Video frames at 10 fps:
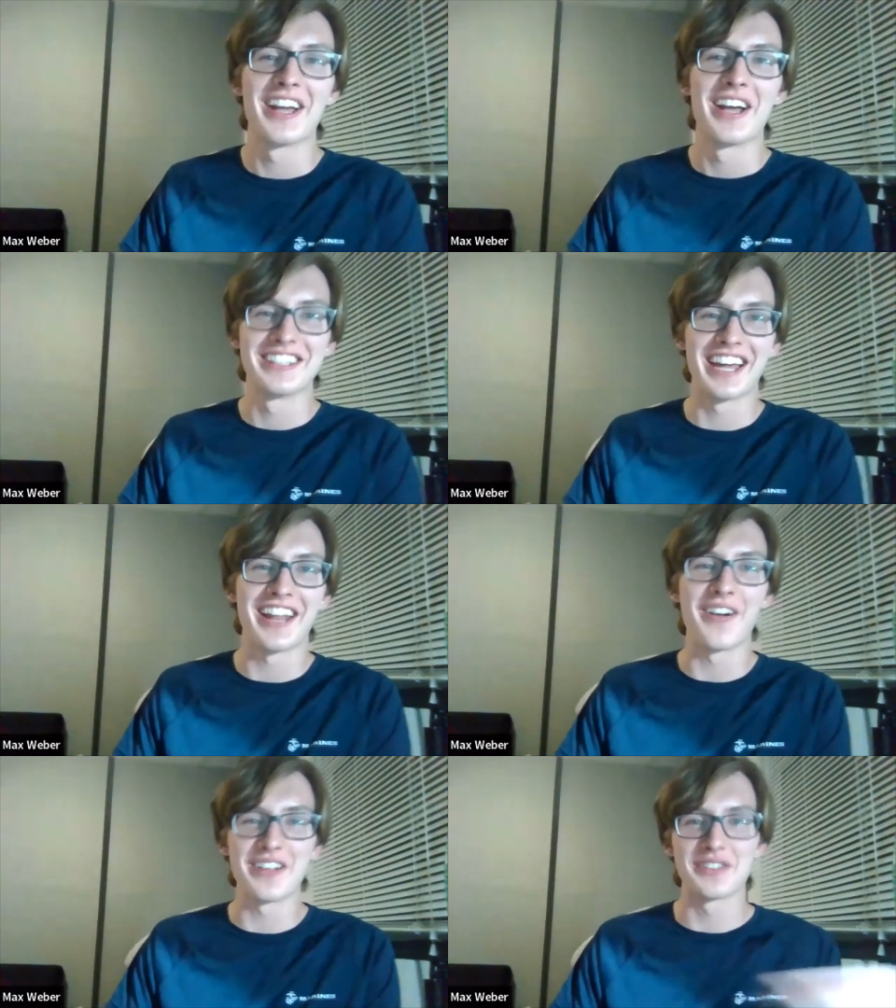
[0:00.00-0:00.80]
Is that
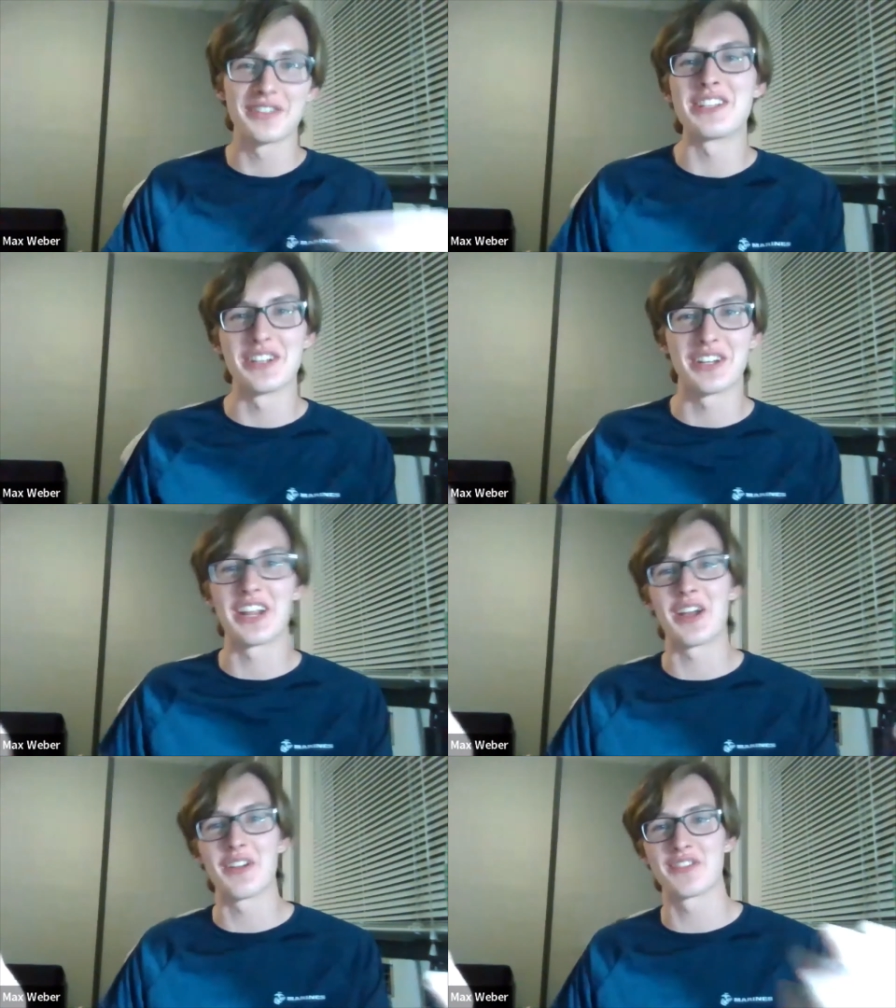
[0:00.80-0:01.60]
all the reason you're gonna
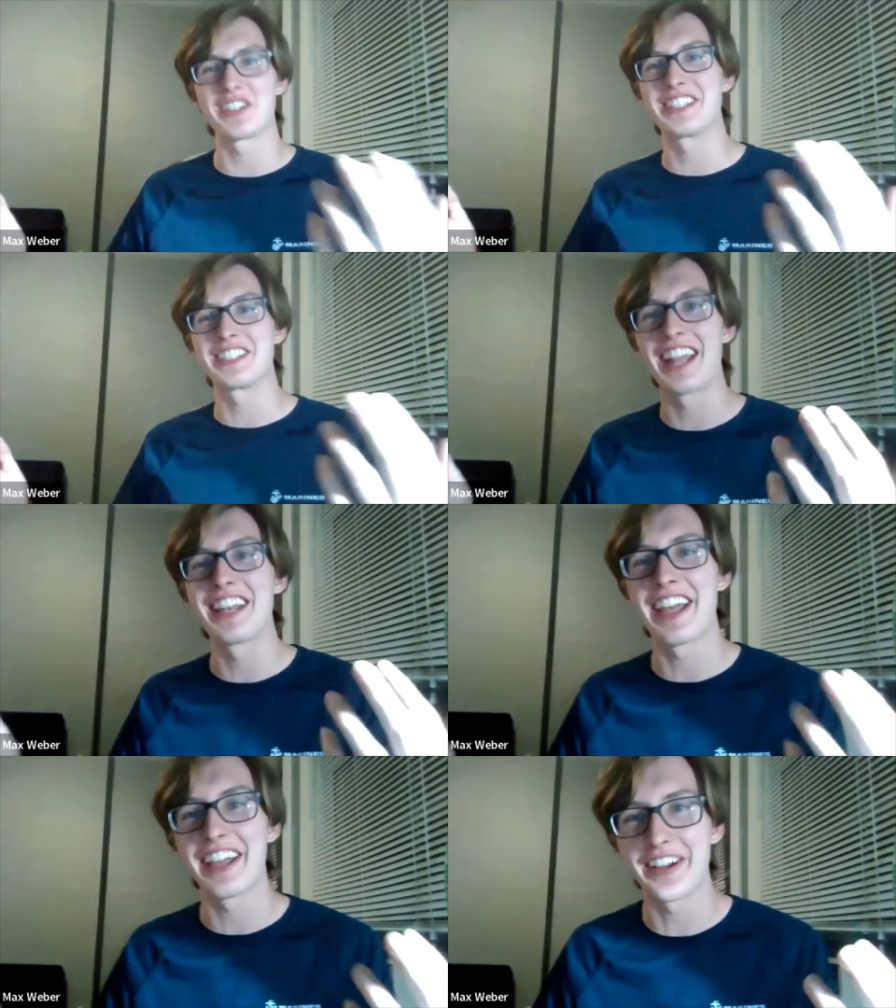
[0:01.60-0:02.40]
go to freaking San
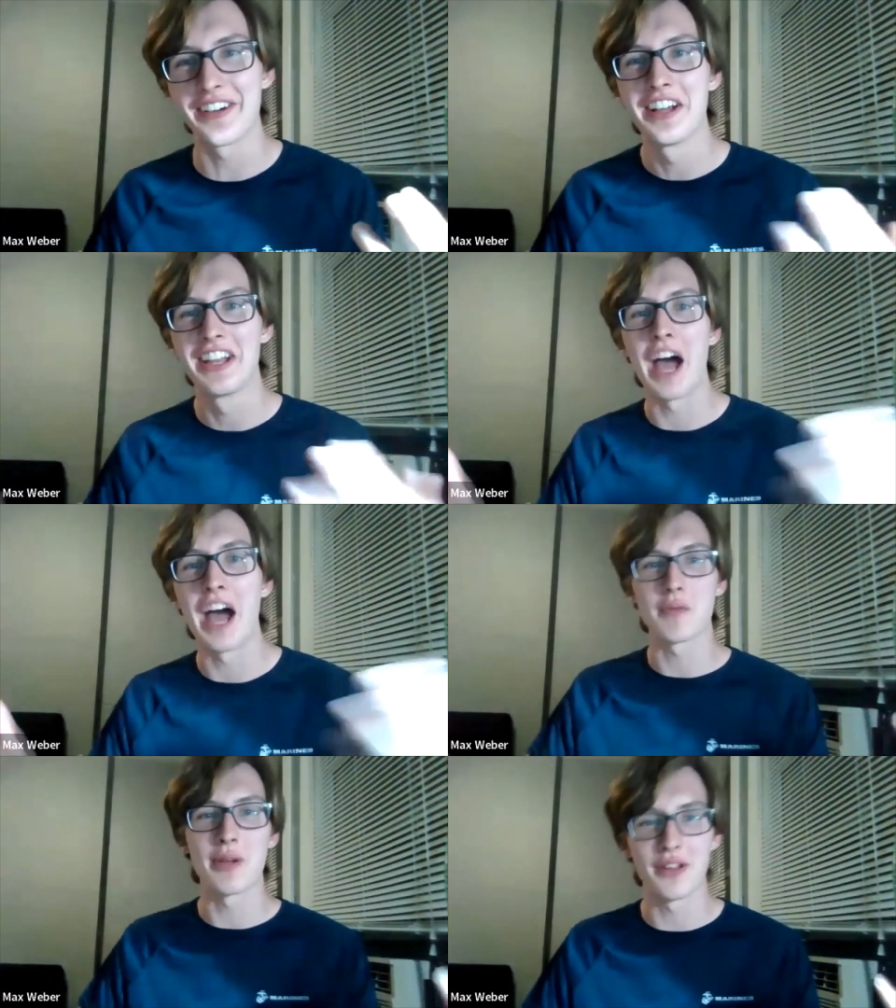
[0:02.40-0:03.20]
Diego? Not
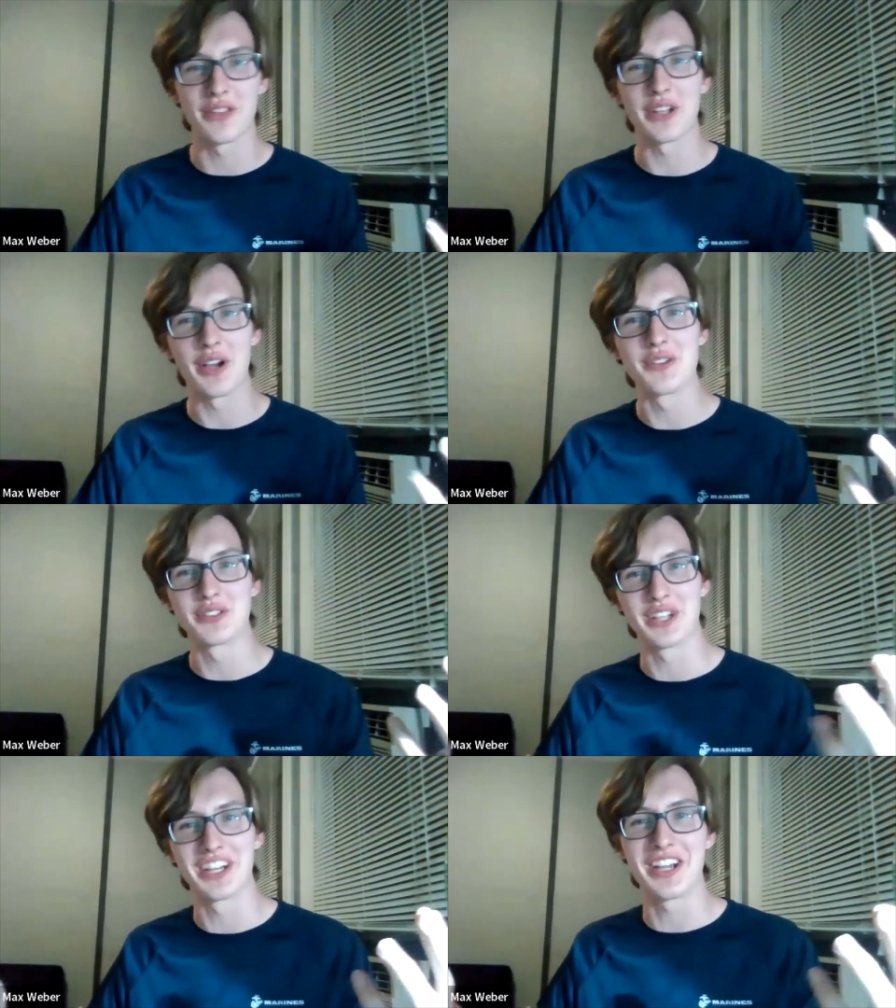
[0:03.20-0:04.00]
for being on the coast.
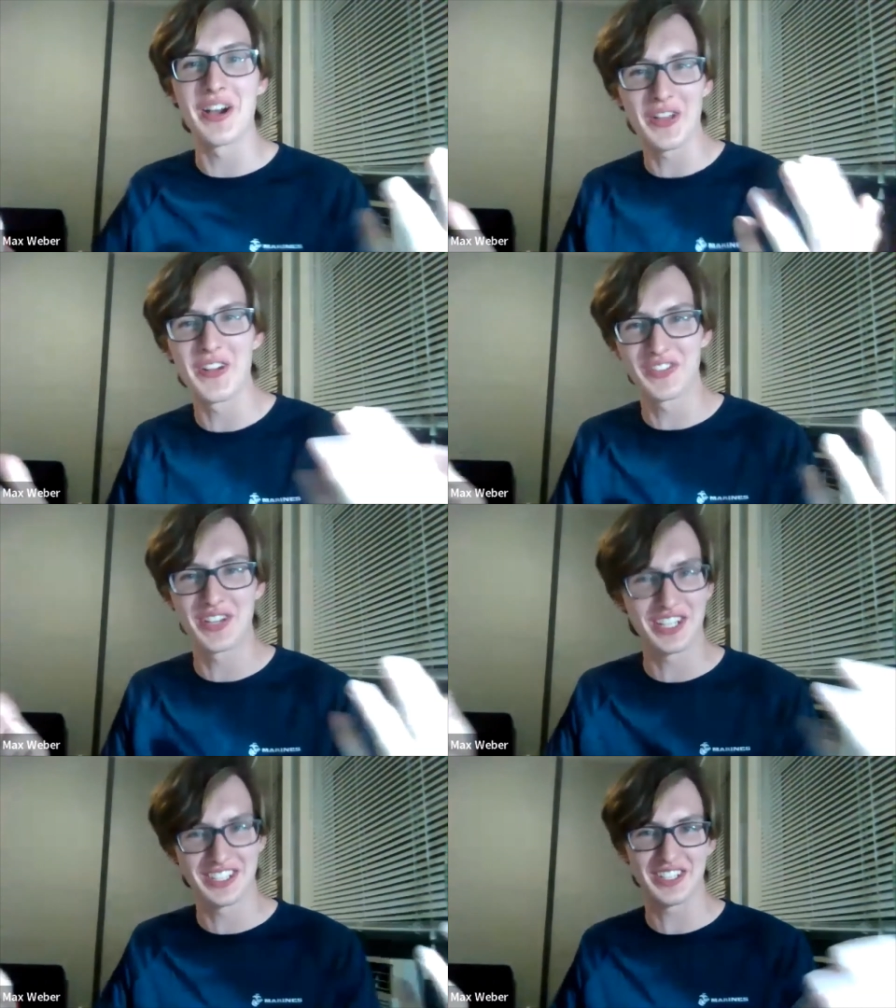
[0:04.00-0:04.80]
You're gonna go there for
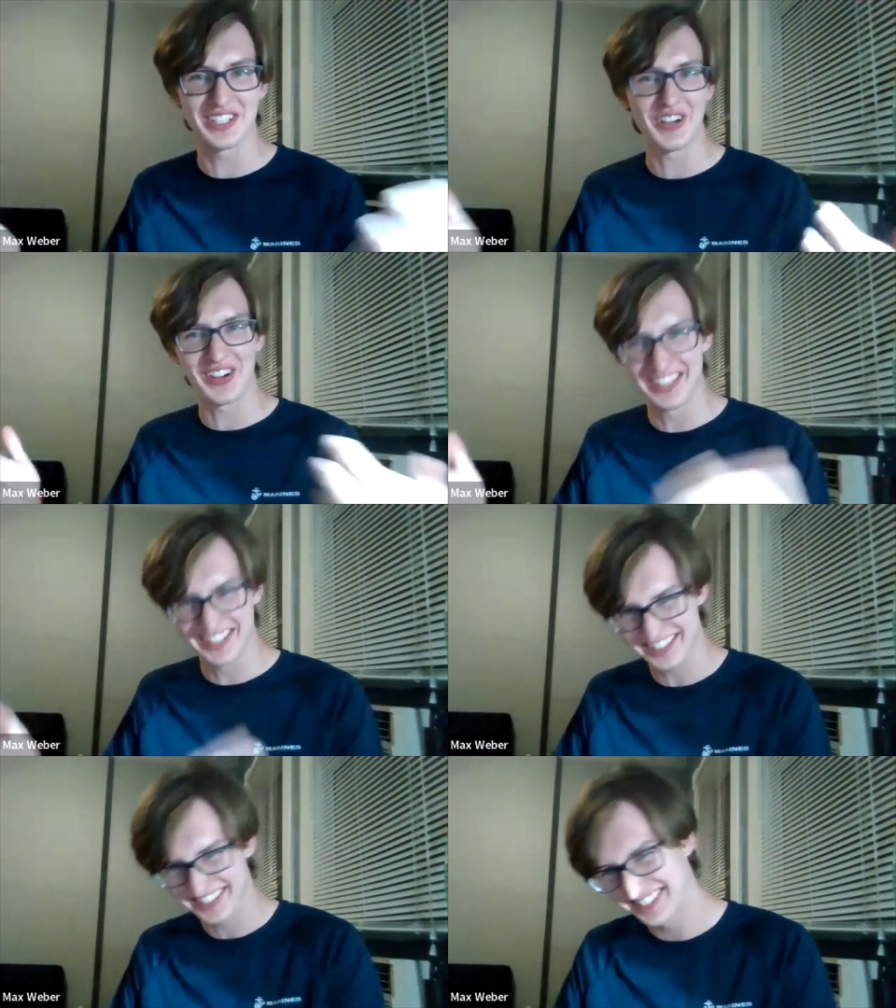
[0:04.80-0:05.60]
just the girls.